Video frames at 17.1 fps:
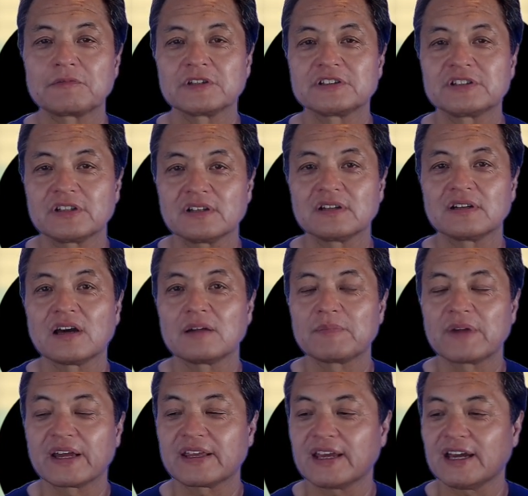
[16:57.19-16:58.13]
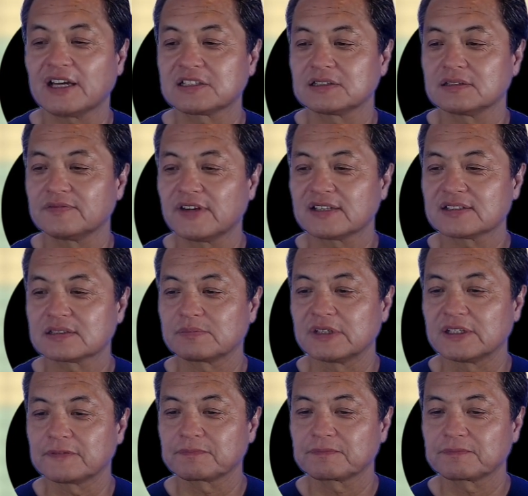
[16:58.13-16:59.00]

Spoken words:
return on my cash investment.